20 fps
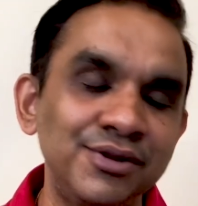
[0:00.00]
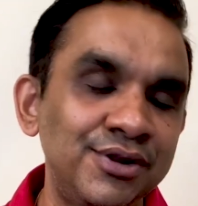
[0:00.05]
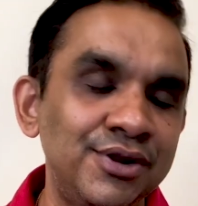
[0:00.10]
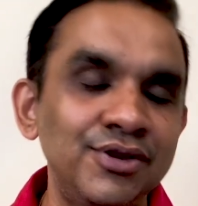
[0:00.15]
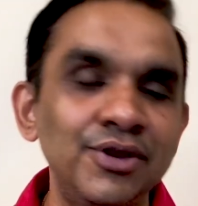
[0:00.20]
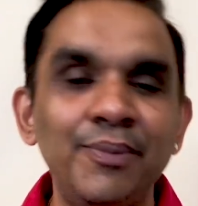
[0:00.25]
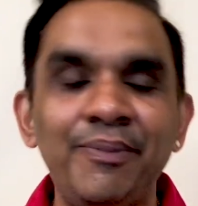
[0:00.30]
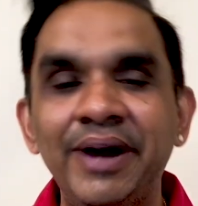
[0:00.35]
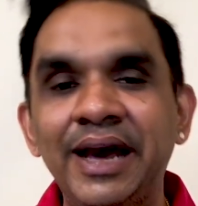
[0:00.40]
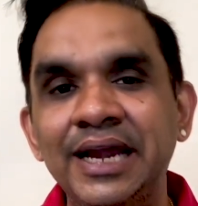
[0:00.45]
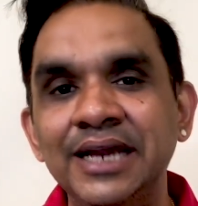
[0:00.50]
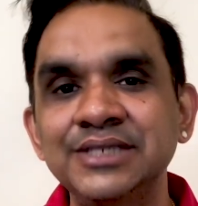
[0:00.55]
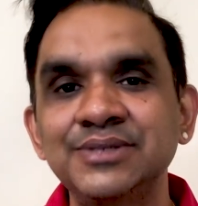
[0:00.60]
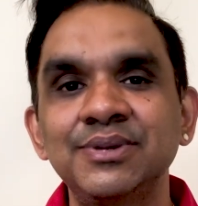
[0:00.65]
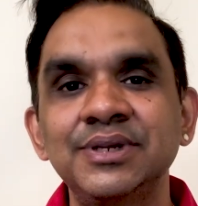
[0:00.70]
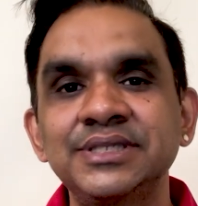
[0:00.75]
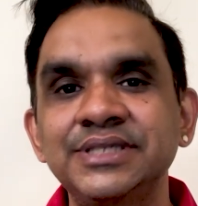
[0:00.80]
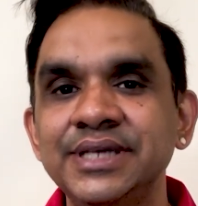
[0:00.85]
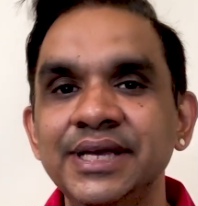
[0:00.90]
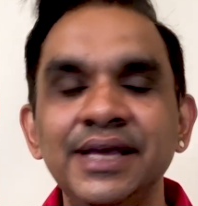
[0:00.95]
Your parents
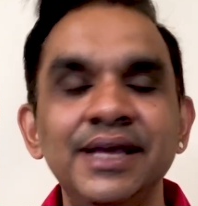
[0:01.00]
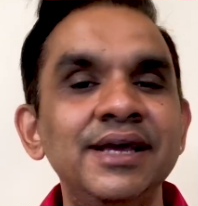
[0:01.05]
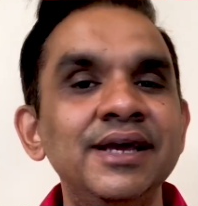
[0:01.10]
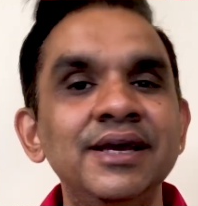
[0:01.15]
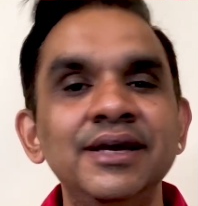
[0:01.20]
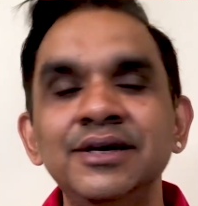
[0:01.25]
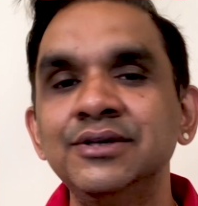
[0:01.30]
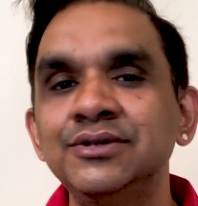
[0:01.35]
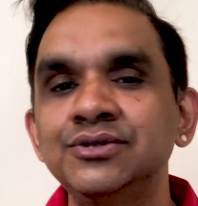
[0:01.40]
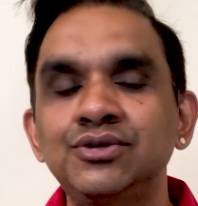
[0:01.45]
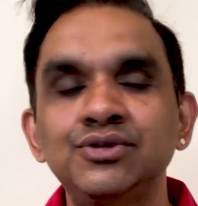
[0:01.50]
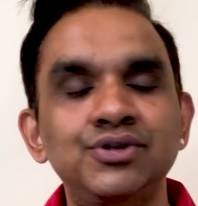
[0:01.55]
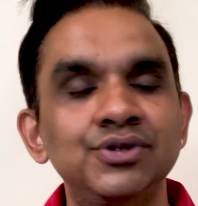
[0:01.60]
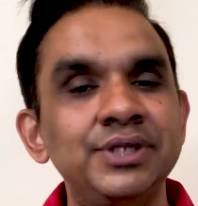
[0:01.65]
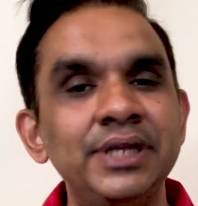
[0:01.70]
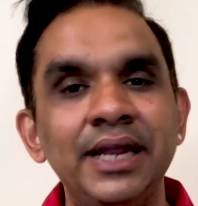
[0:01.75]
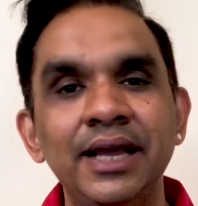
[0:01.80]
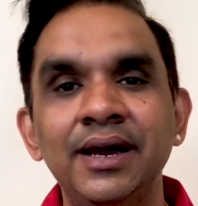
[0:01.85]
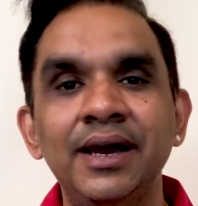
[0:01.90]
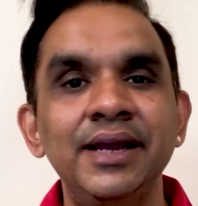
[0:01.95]
will say, "Tu
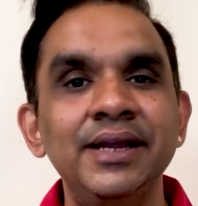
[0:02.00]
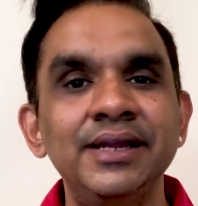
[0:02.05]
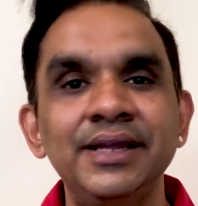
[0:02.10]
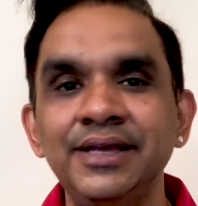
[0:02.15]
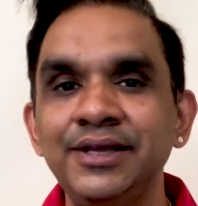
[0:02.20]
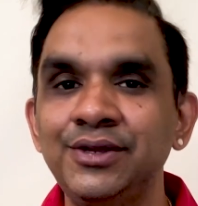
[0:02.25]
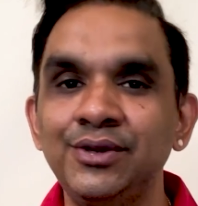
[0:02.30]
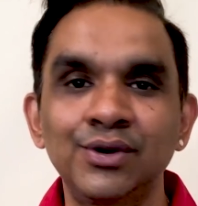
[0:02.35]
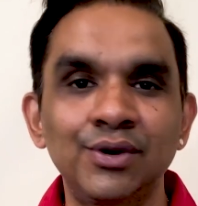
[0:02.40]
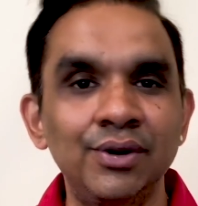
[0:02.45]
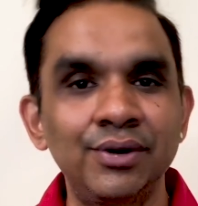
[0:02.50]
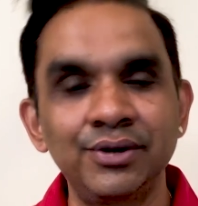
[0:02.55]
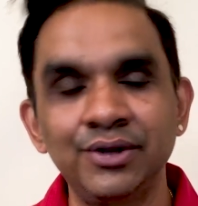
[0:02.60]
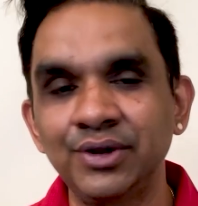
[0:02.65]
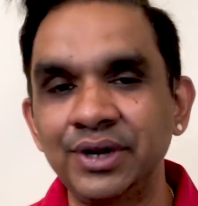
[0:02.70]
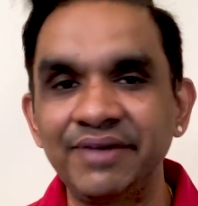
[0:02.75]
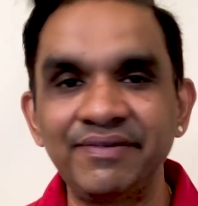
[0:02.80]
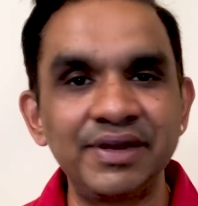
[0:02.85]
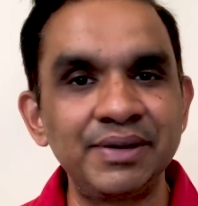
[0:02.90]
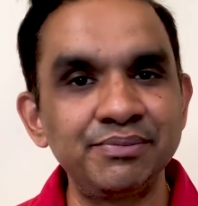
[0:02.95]
sudharega hi nahi, you
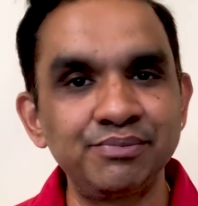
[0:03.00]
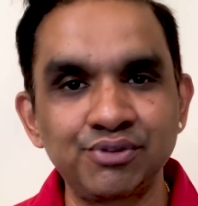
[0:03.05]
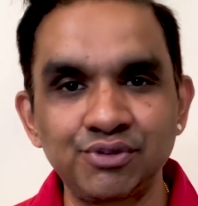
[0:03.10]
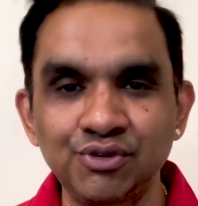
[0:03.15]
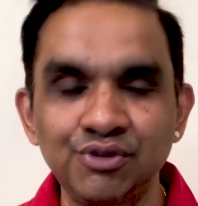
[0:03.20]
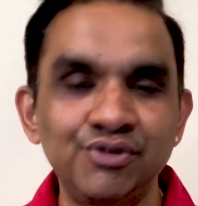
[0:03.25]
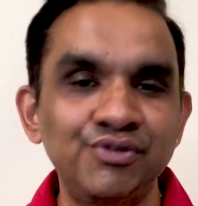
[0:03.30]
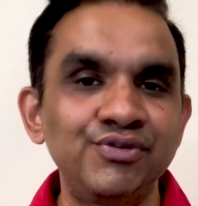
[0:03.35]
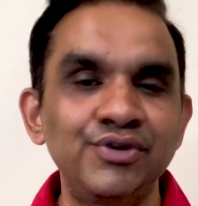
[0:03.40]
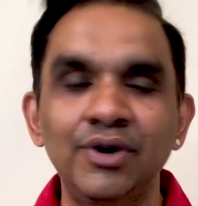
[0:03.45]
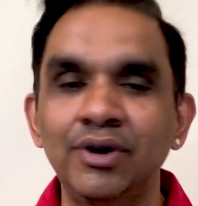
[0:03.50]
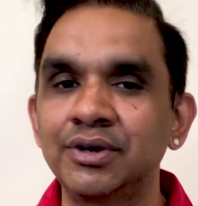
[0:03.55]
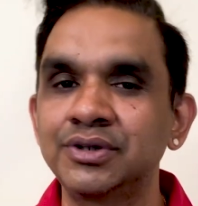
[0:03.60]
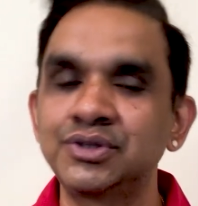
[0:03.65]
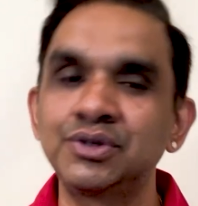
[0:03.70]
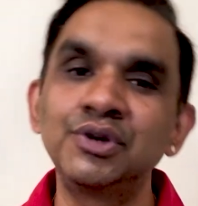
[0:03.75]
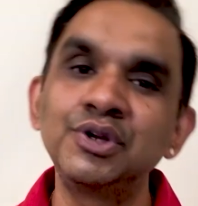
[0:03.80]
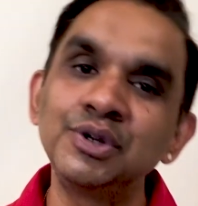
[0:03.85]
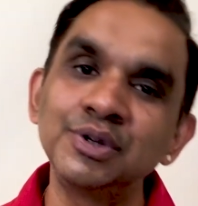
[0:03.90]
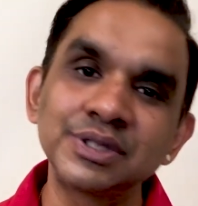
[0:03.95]
never improve, you're
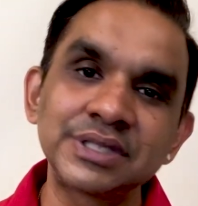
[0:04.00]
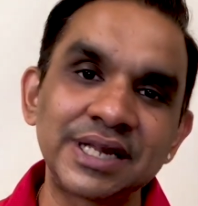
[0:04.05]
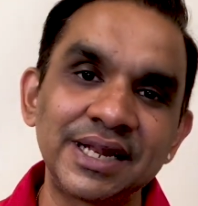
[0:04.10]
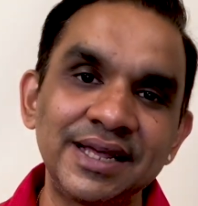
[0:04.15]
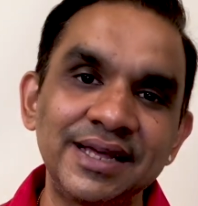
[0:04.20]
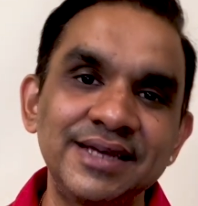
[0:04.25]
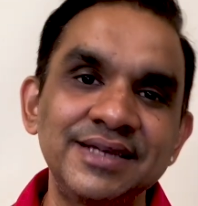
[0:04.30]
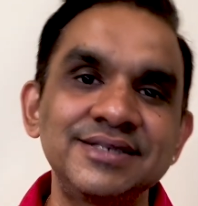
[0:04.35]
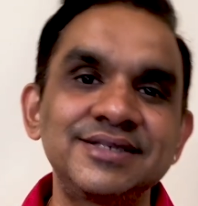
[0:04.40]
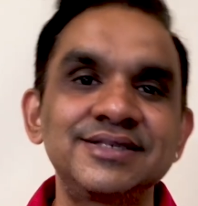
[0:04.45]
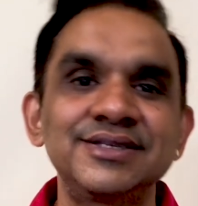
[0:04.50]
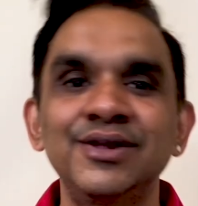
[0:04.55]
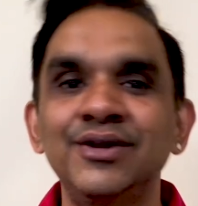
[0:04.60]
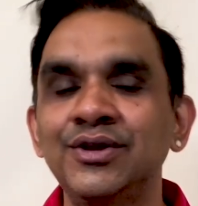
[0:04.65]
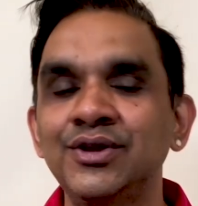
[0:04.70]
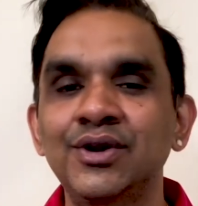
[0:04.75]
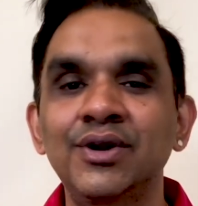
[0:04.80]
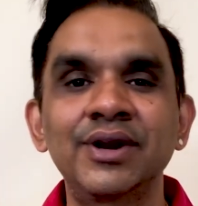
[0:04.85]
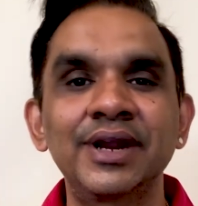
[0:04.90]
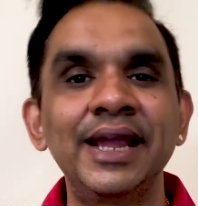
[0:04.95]
so useless,
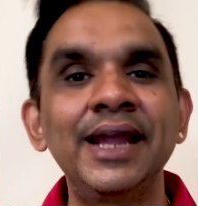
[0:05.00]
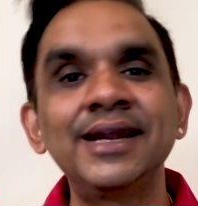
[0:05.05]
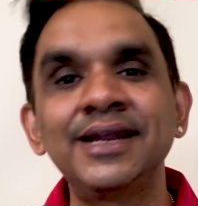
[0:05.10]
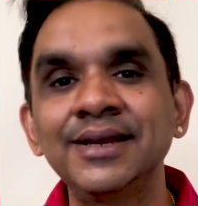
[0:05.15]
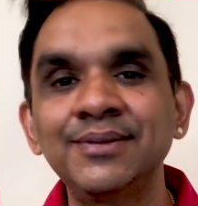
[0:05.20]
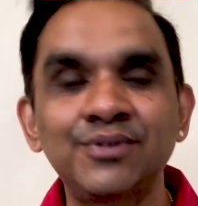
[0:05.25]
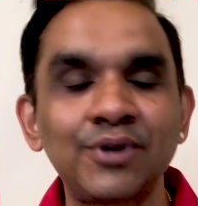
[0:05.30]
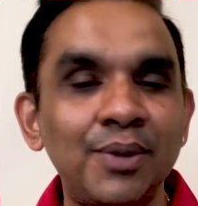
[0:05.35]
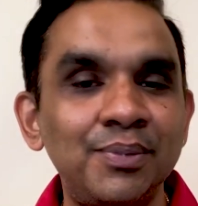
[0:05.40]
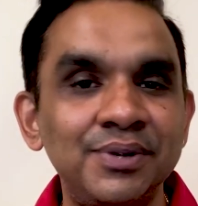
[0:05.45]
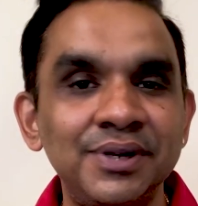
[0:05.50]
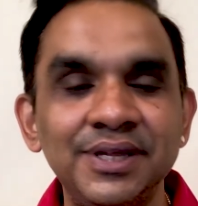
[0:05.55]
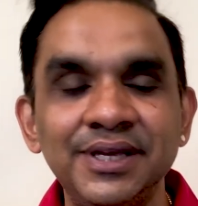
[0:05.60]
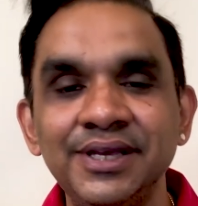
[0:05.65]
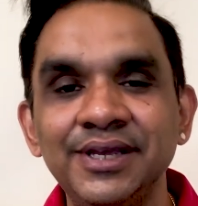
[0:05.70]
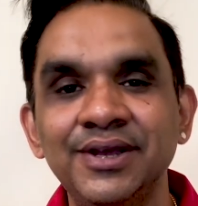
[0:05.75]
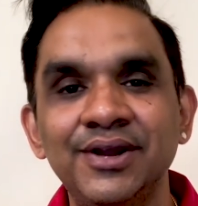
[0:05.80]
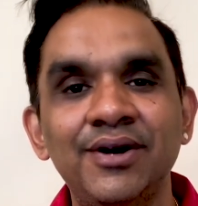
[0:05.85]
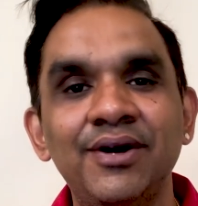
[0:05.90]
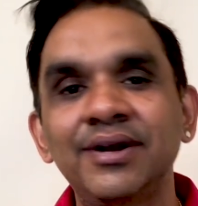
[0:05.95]
you're not eating properly,
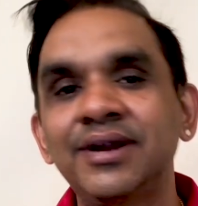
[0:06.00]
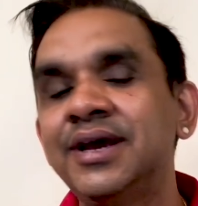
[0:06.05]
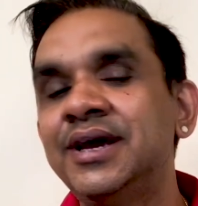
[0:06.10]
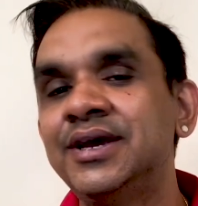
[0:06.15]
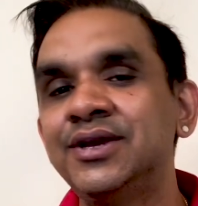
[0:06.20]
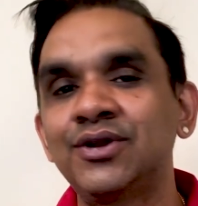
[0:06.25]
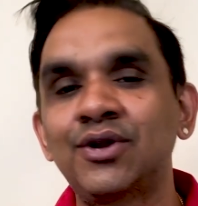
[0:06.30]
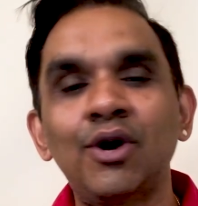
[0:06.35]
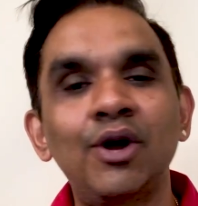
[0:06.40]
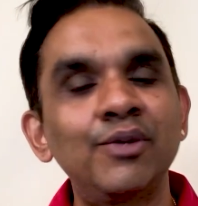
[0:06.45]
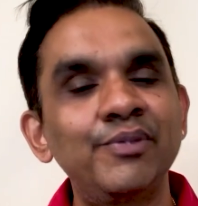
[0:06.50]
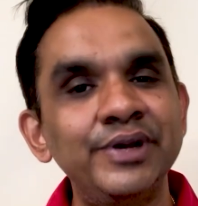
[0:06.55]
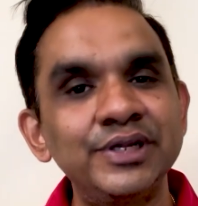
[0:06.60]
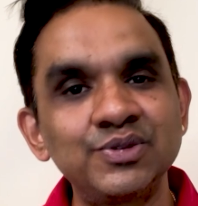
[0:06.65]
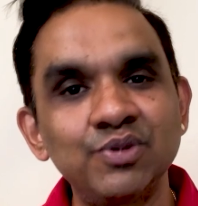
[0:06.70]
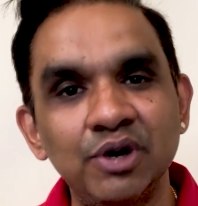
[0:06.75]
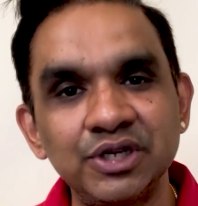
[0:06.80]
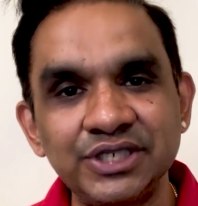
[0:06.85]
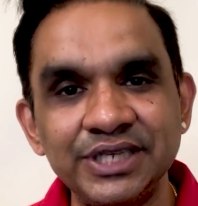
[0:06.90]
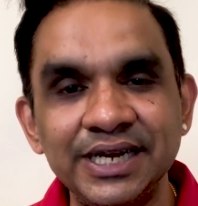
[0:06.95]
you're always
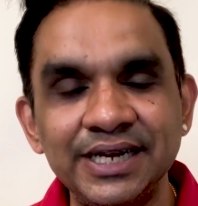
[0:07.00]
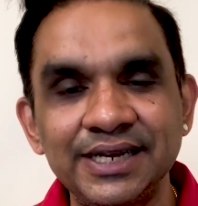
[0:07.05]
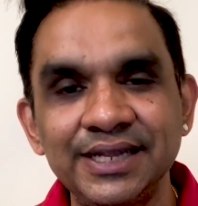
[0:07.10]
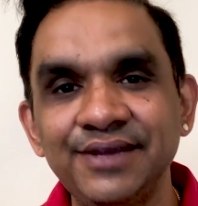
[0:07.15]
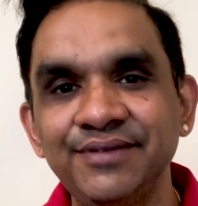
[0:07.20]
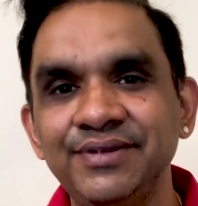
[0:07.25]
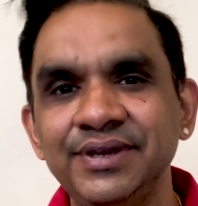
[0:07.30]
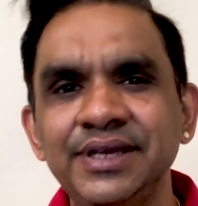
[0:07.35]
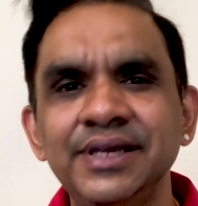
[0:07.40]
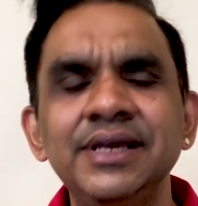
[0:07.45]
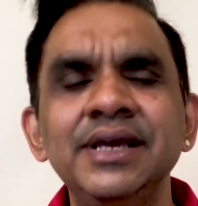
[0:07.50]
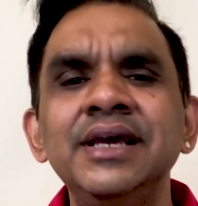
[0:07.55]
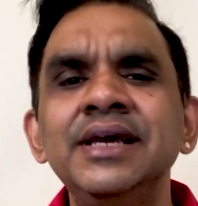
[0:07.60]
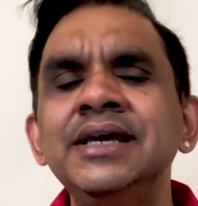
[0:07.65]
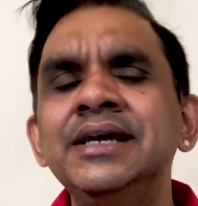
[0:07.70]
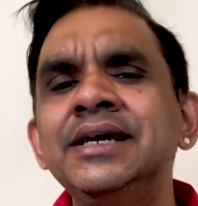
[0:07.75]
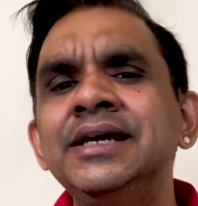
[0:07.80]
watching TV."